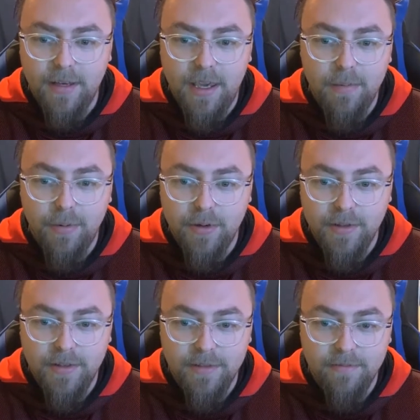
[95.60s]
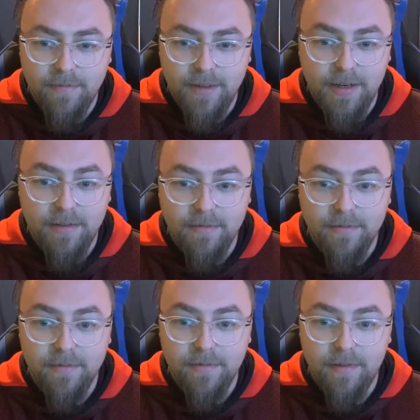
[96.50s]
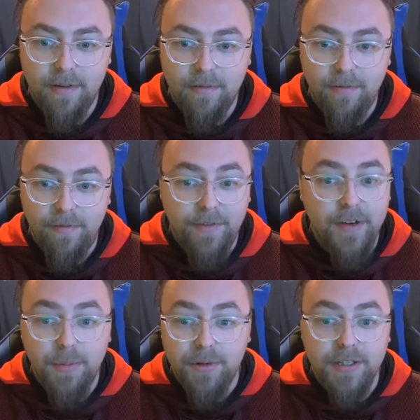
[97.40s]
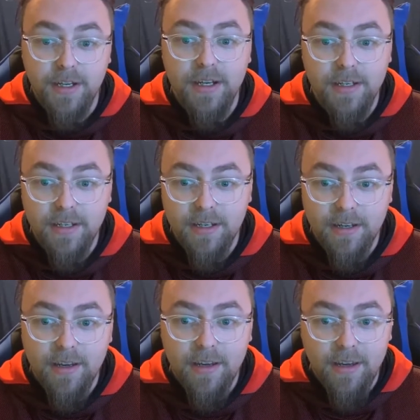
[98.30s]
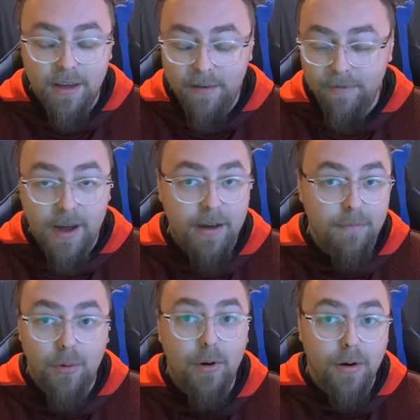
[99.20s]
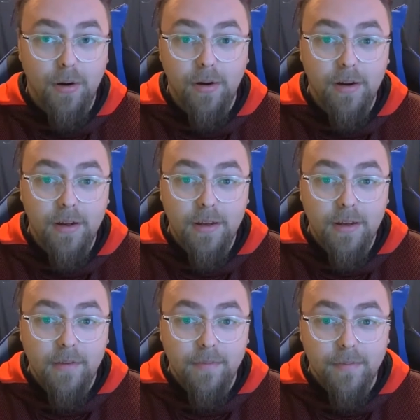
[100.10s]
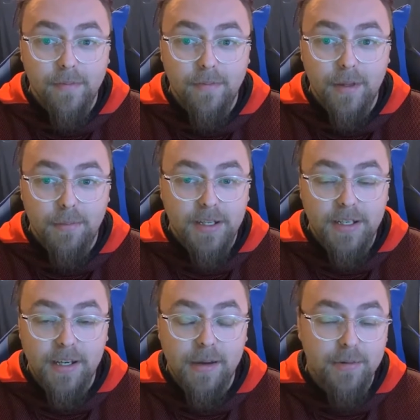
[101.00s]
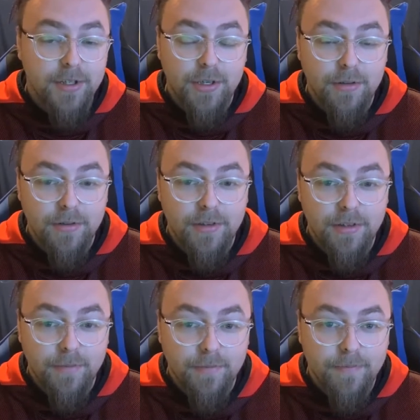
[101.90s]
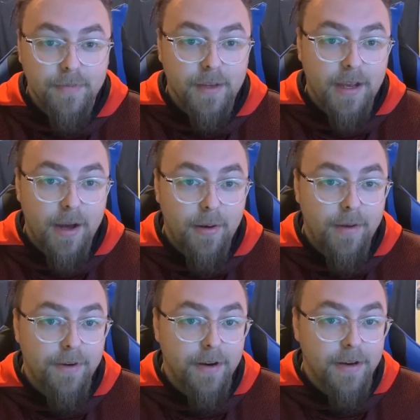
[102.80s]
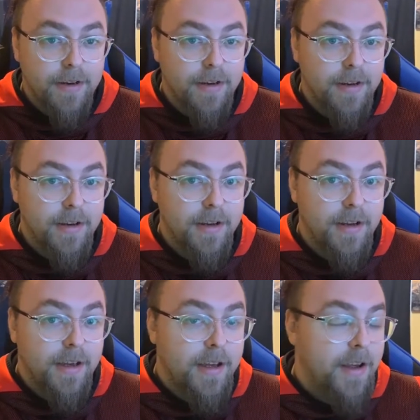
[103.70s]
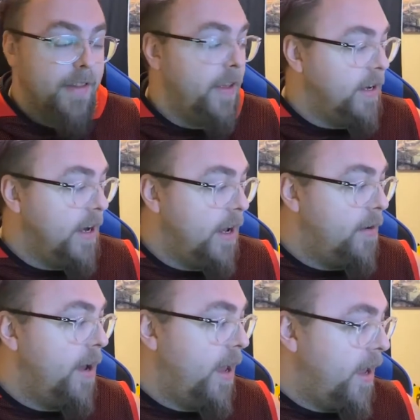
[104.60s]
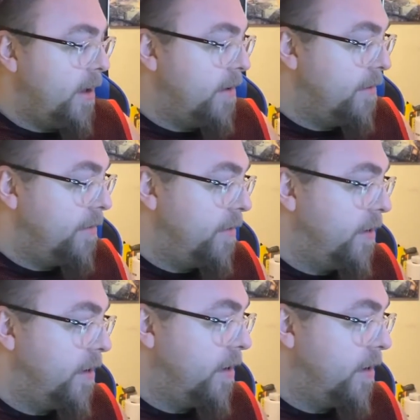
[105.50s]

keyboards like 50%, if not more, PC gamers use. However, they now have